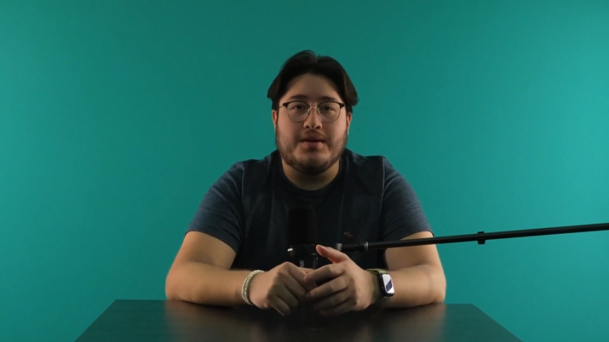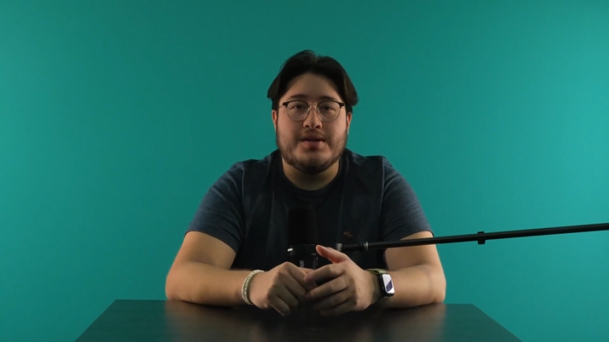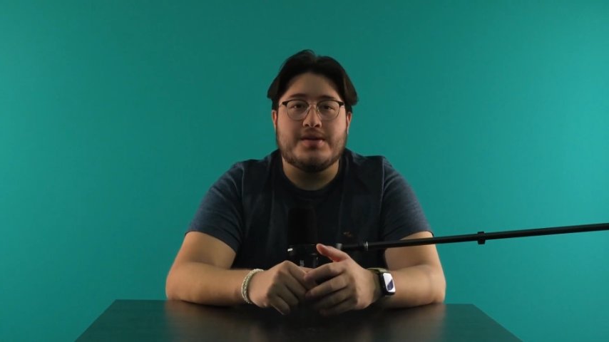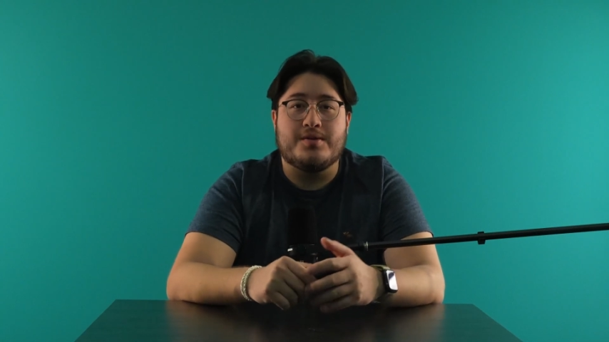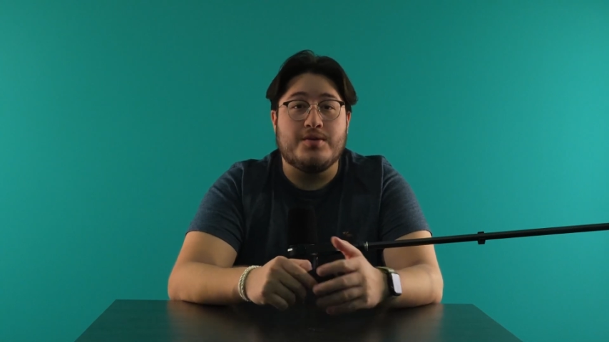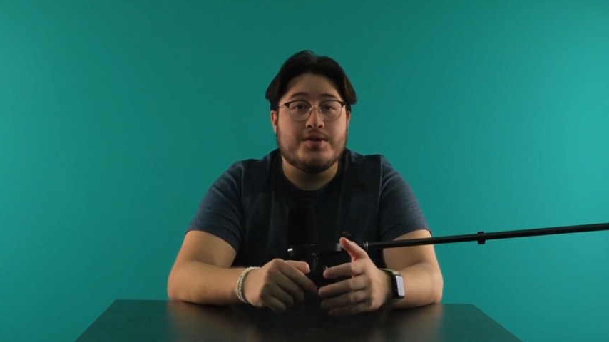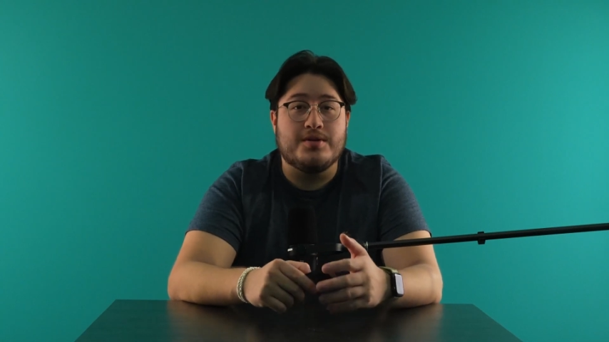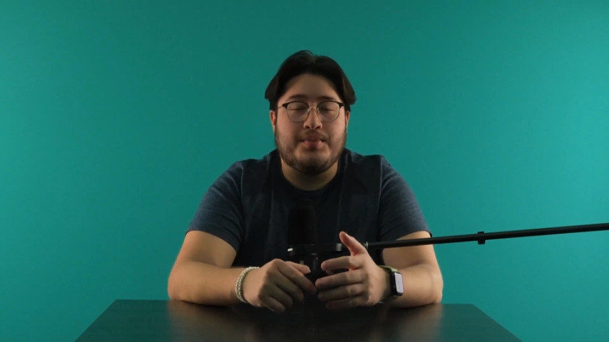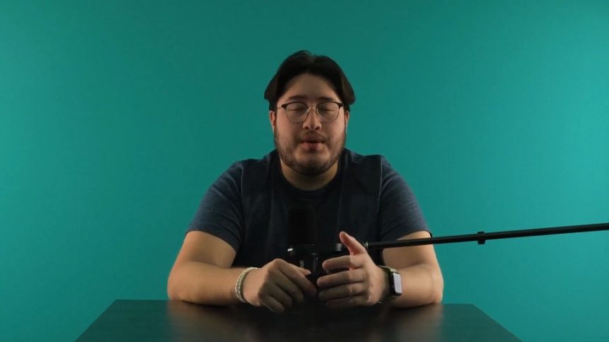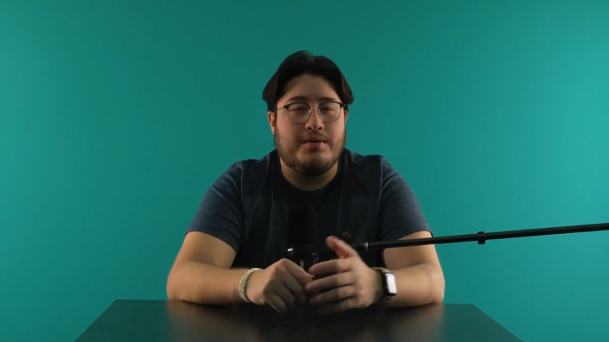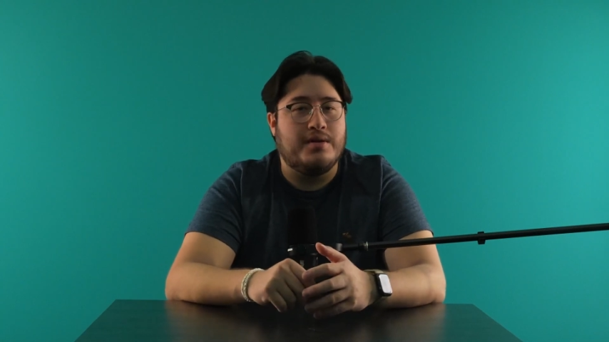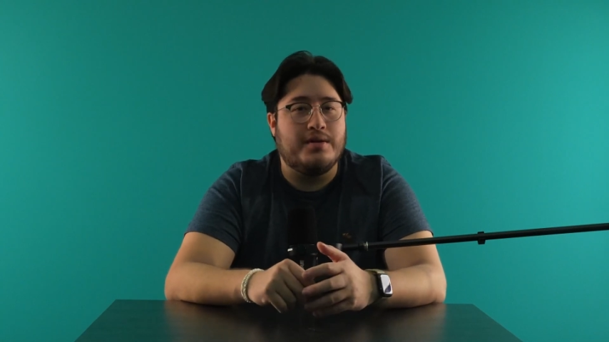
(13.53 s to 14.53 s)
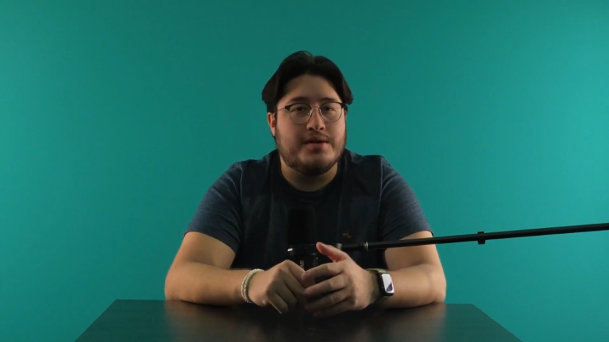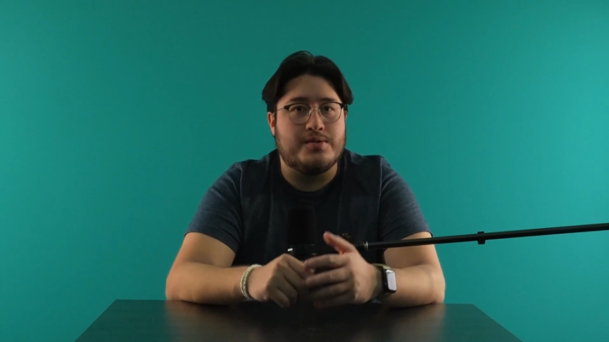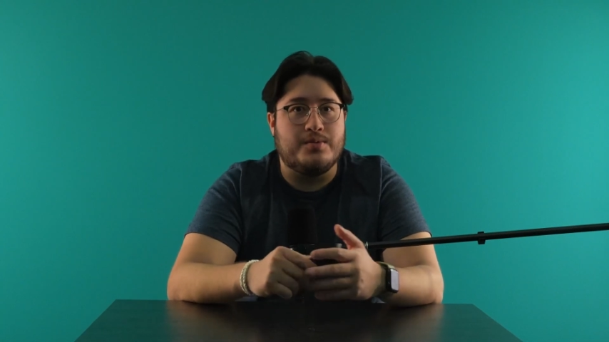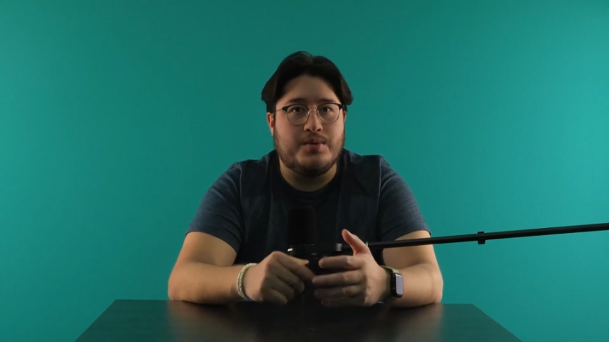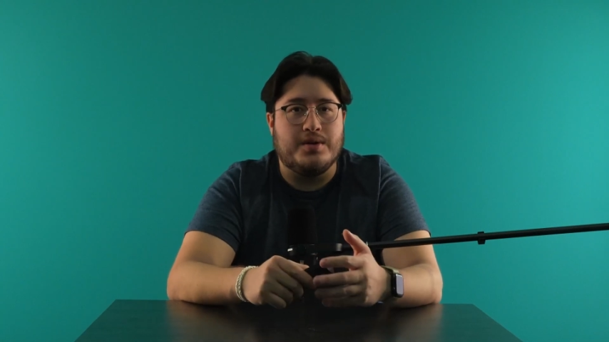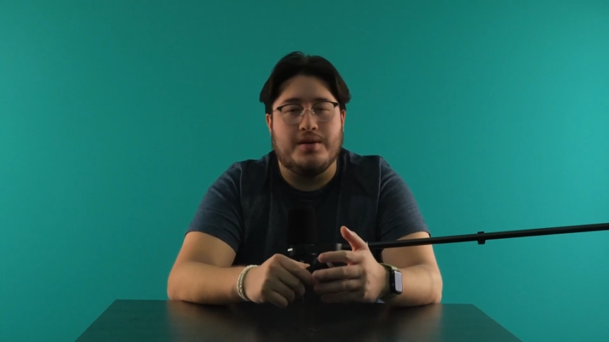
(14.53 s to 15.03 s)
this crucial period is
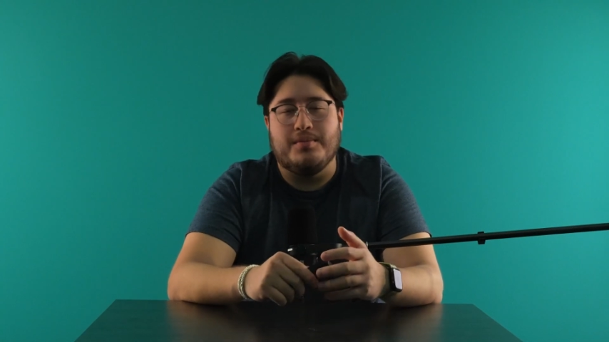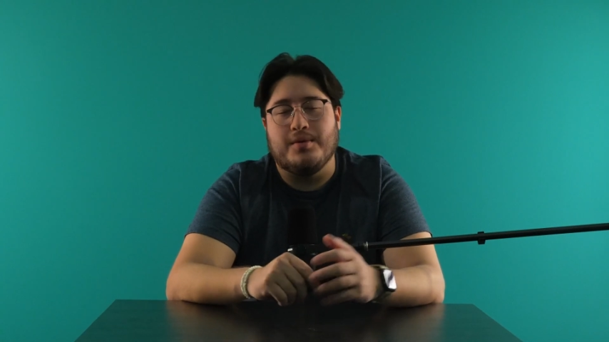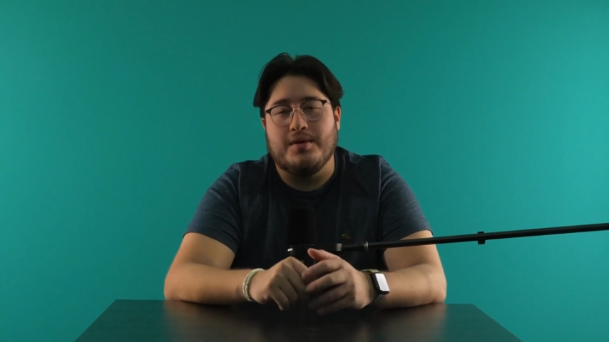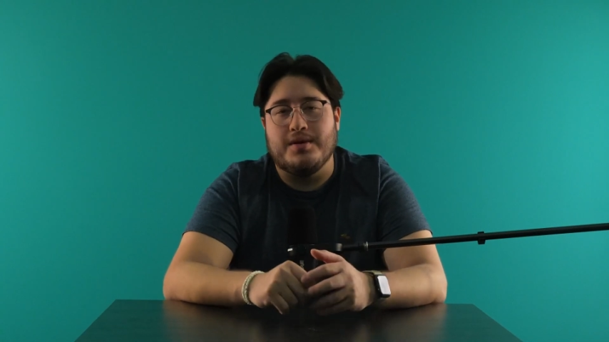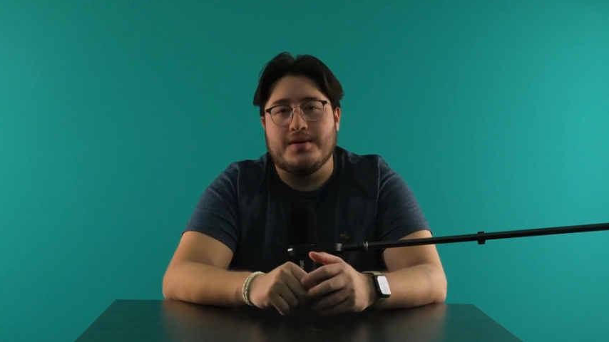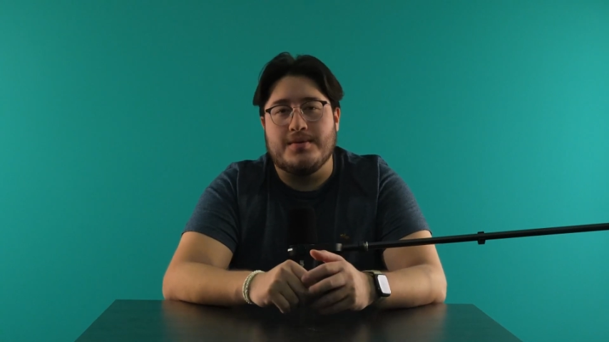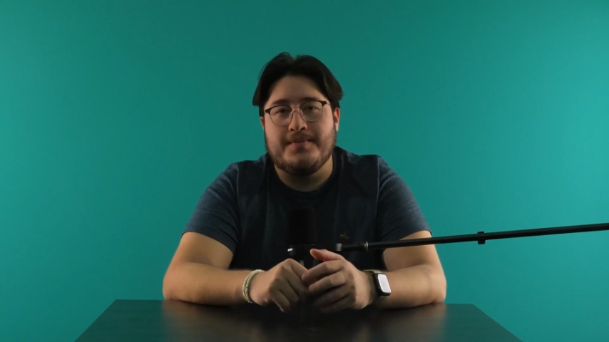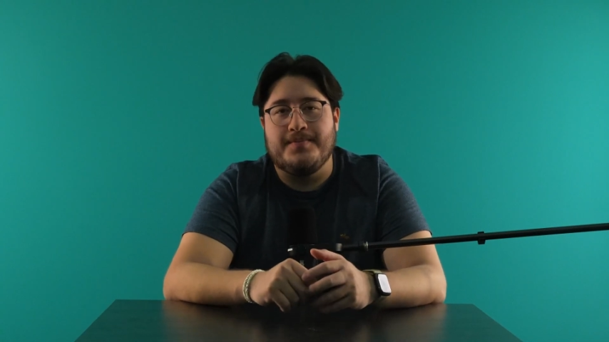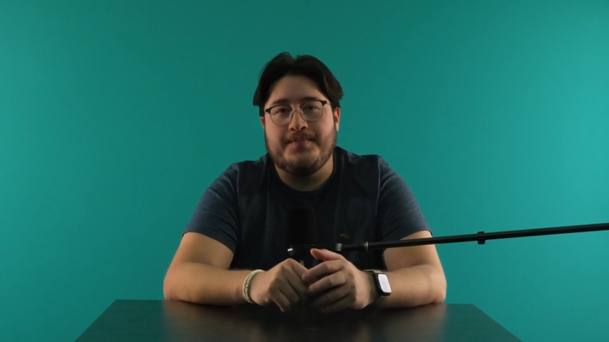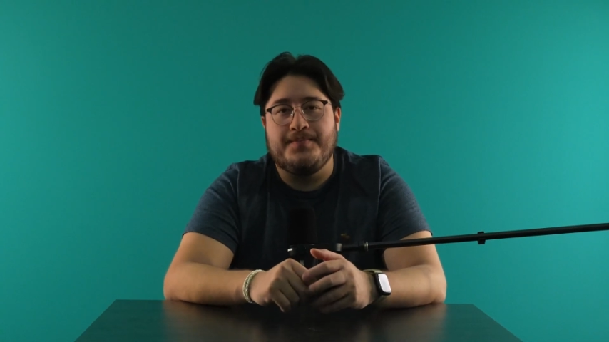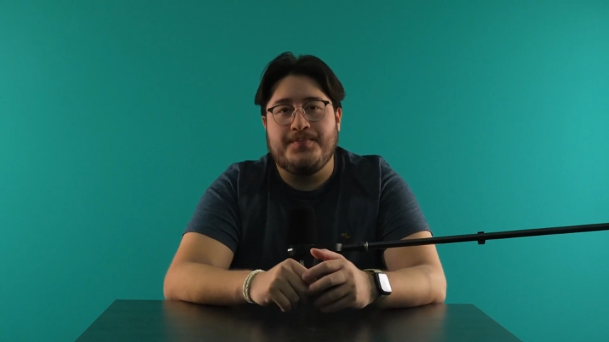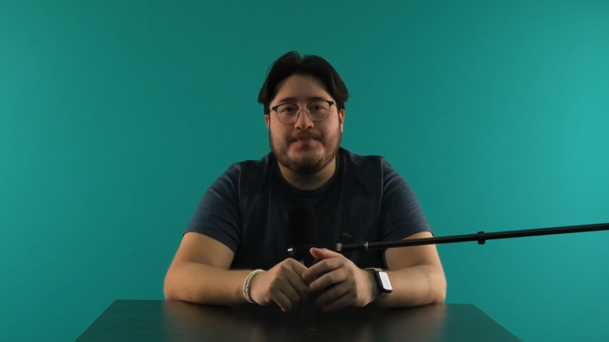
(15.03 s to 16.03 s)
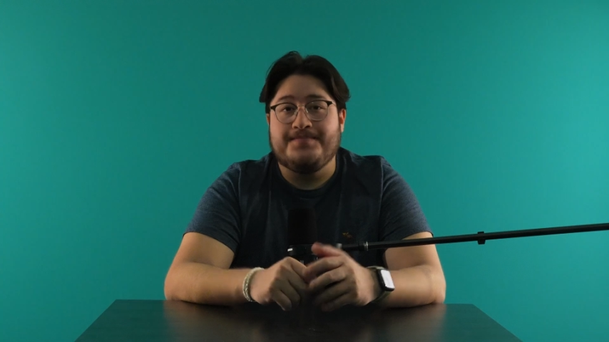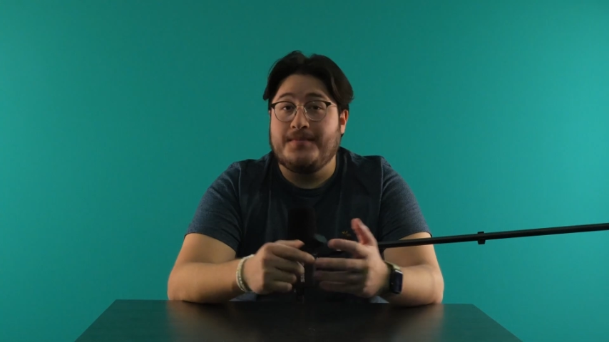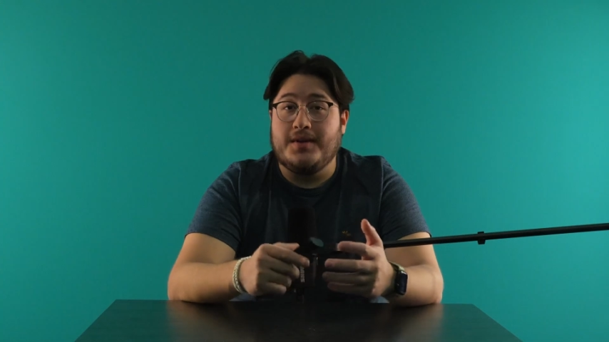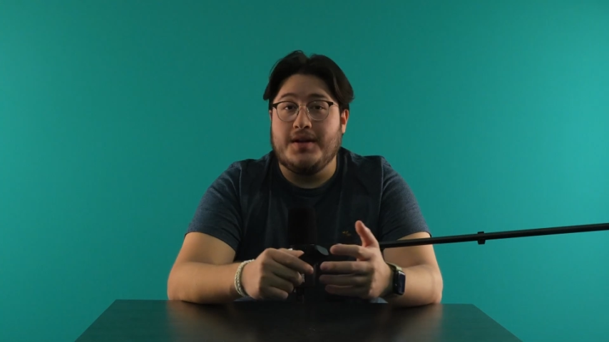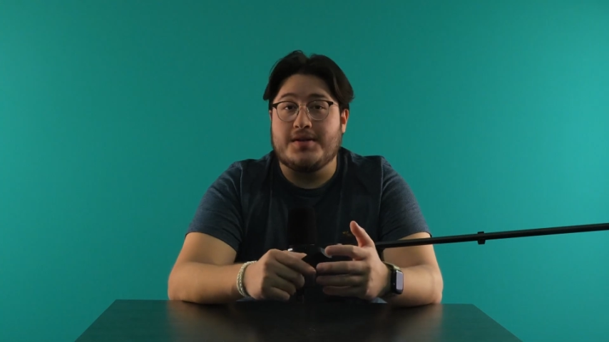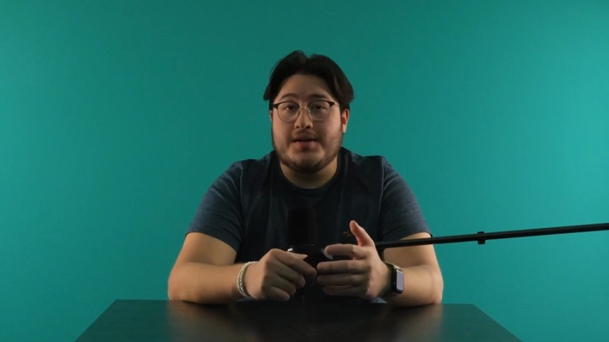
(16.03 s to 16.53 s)
really important.
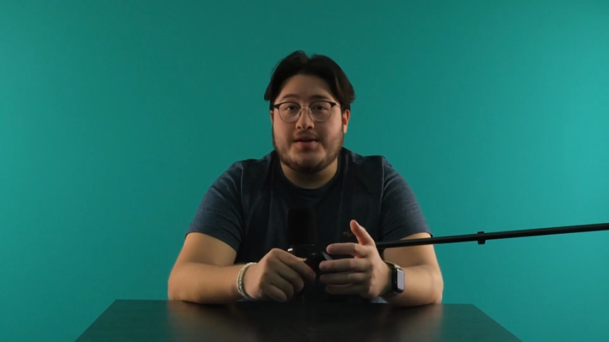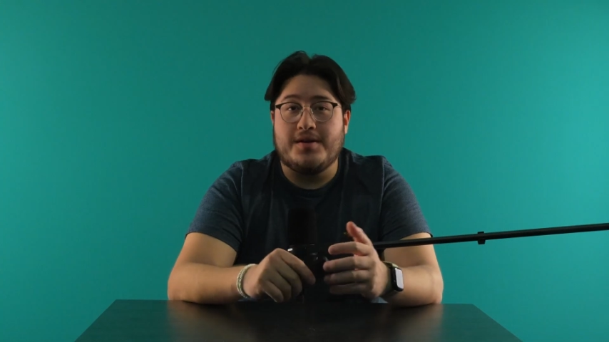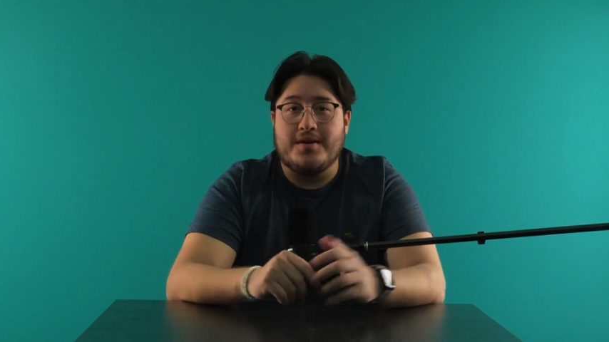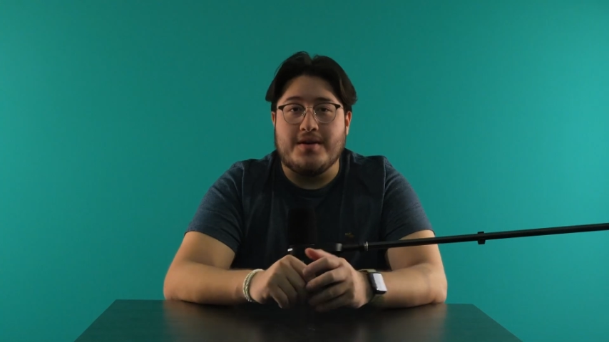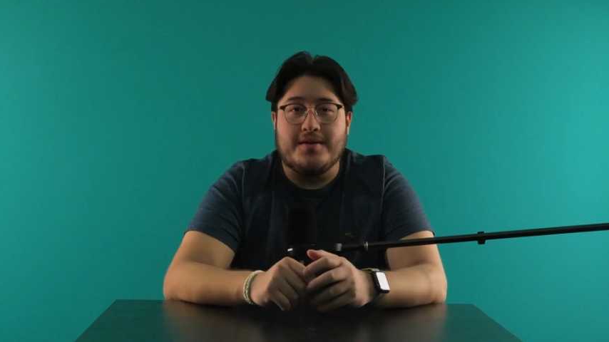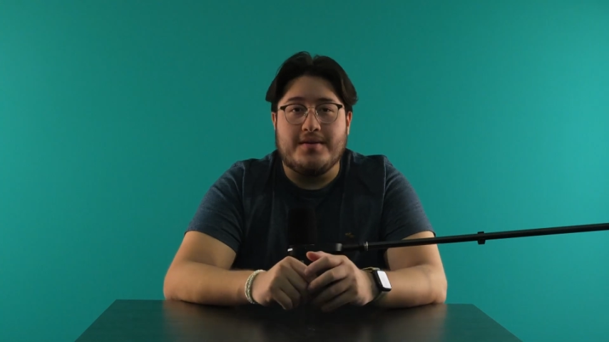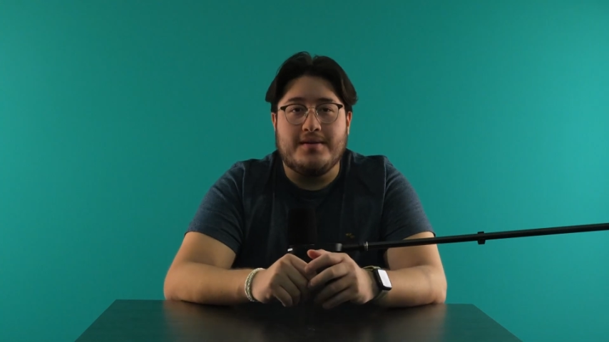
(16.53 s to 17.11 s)
Let's get started.